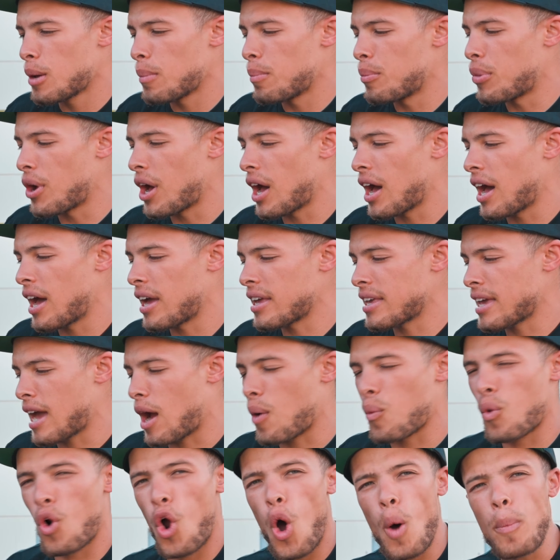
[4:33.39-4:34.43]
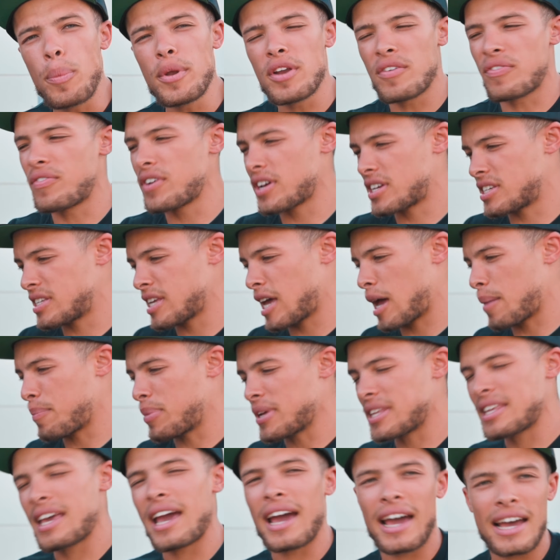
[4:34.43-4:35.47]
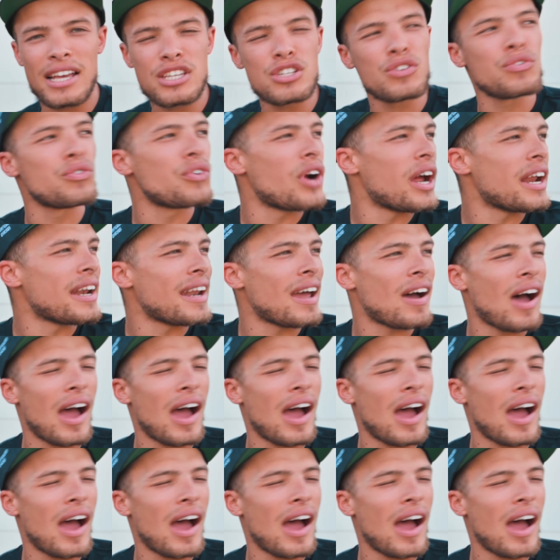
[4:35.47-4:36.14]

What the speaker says: But yeah, we're hoping to fix that. But yeah, as of right now,